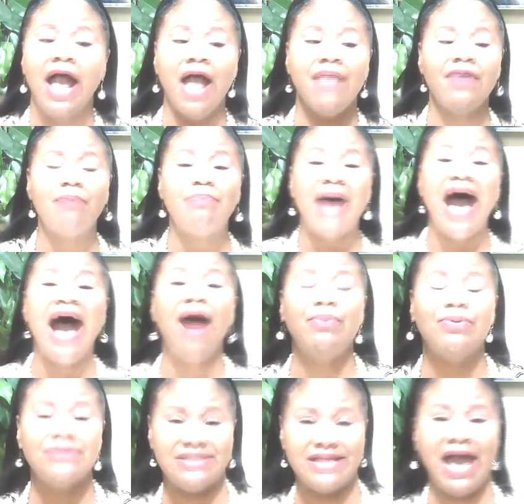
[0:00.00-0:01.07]
And the
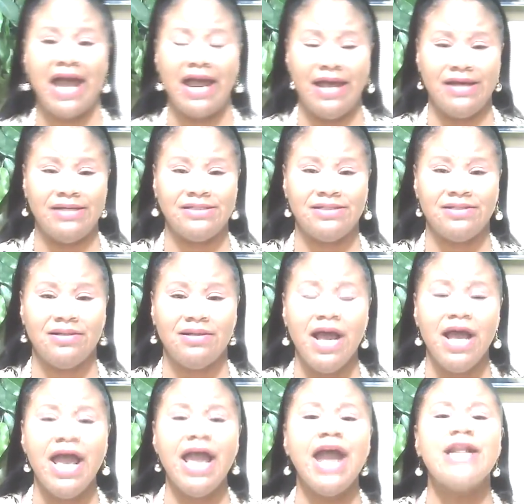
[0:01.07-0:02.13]
Bible says,
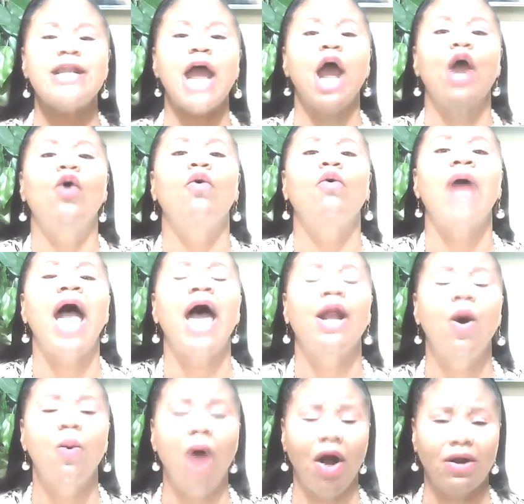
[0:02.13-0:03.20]
he did
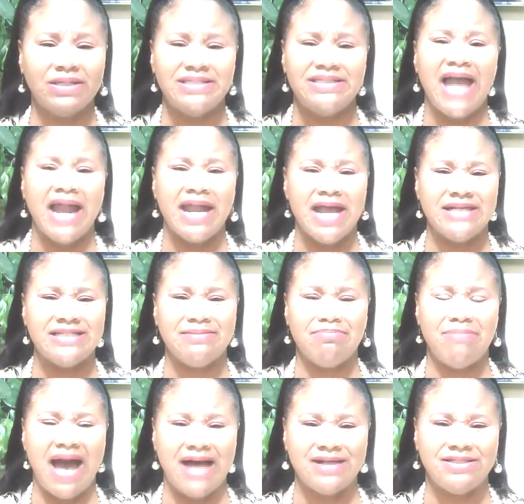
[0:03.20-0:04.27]
greater works than his
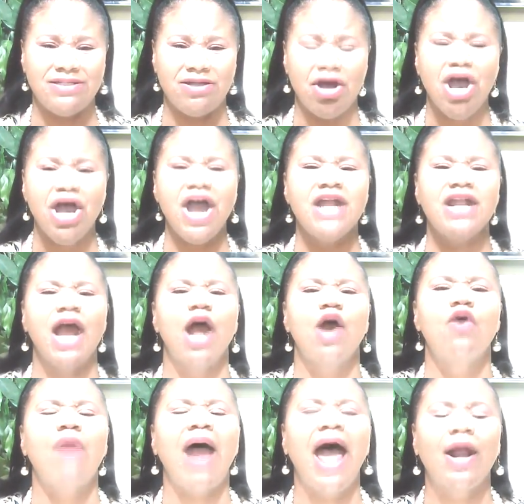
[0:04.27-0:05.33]
master. He did
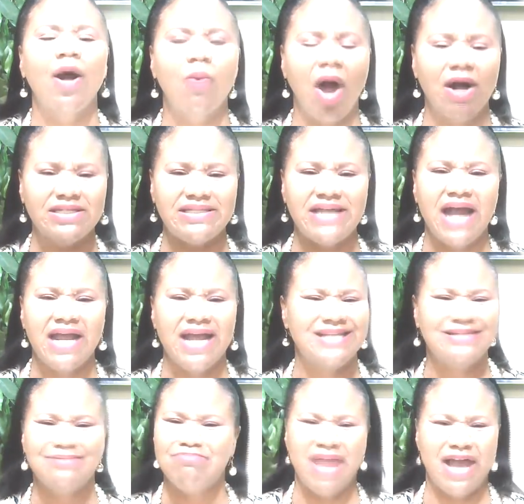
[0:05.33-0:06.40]
greater works than
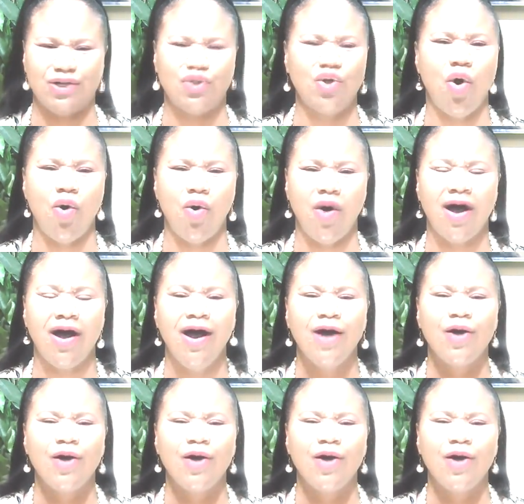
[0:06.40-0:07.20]
his mentor.